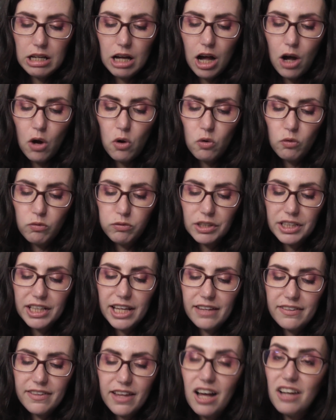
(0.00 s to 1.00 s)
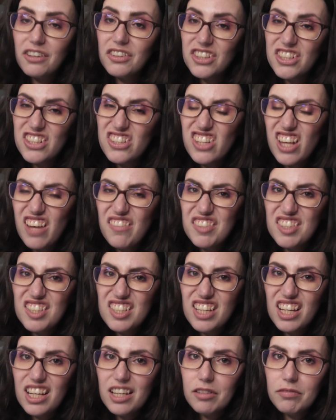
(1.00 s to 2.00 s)
hopefully get that under
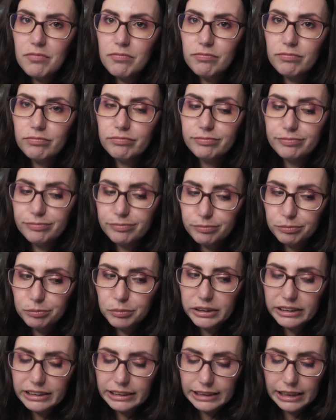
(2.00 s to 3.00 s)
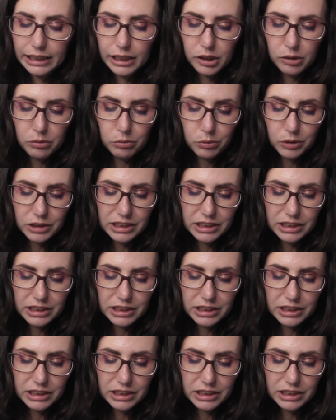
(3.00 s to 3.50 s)
70. We'll see.